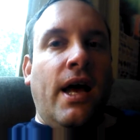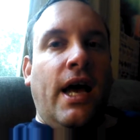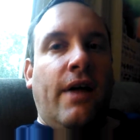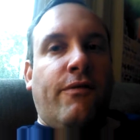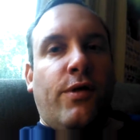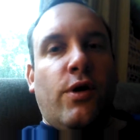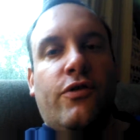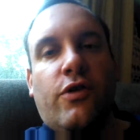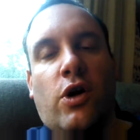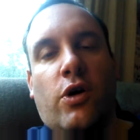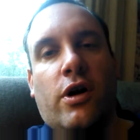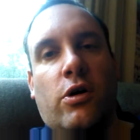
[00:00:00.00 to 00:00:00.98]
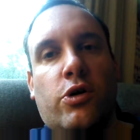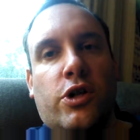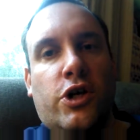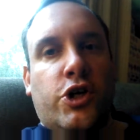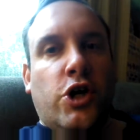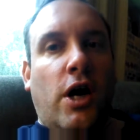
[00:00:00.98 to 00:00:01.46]
And for those who don't know,
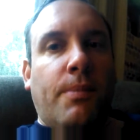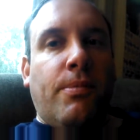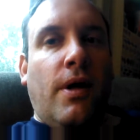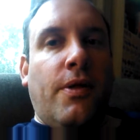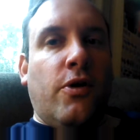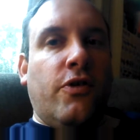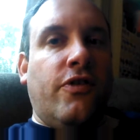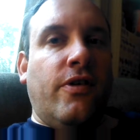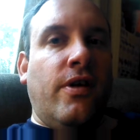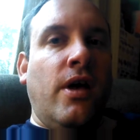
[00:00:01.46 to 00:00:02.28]
the Shaw Brothers